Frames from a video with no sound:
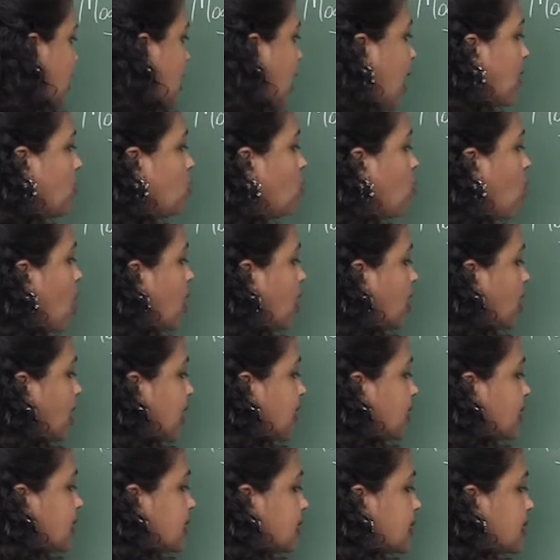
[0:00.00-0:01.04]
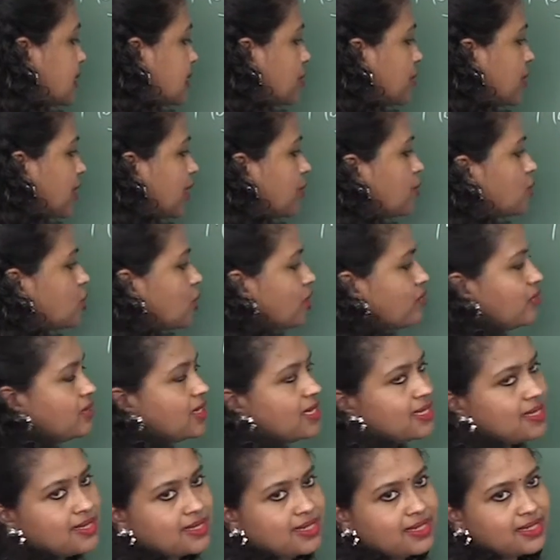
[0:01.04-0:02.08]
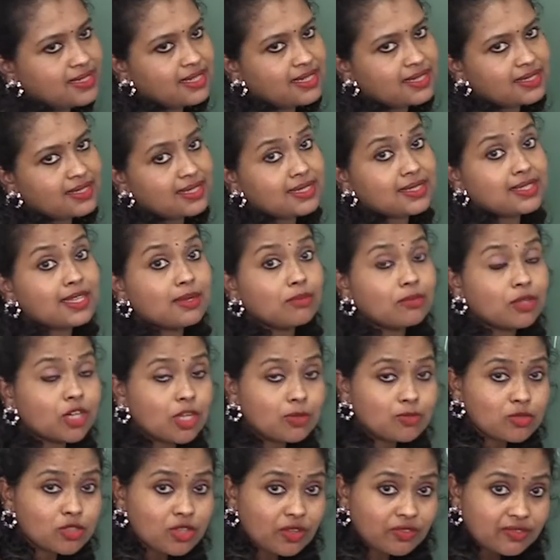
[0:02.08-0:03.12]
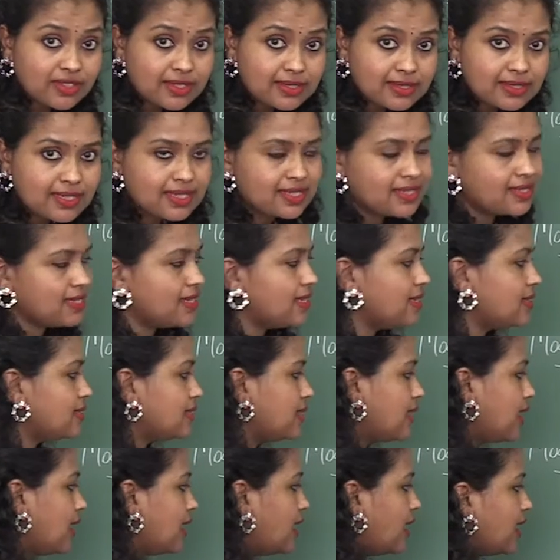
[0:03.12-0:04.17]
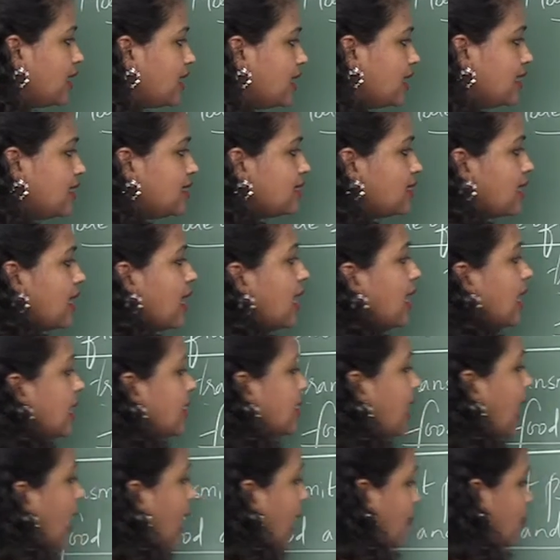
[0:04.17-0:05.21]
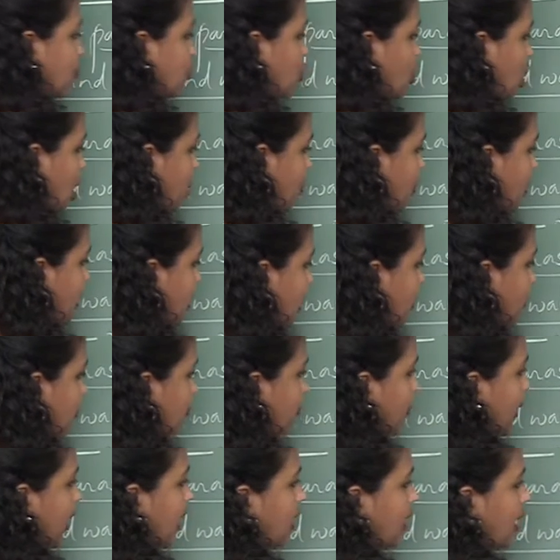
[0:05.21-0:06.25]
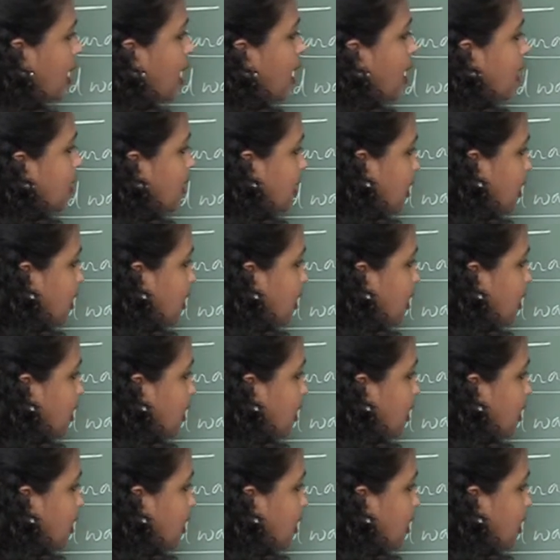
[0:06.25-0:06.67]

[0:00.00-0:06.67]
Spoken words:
And what are the symptoms of this disease? The symptoms of this disease is the abdominal pain,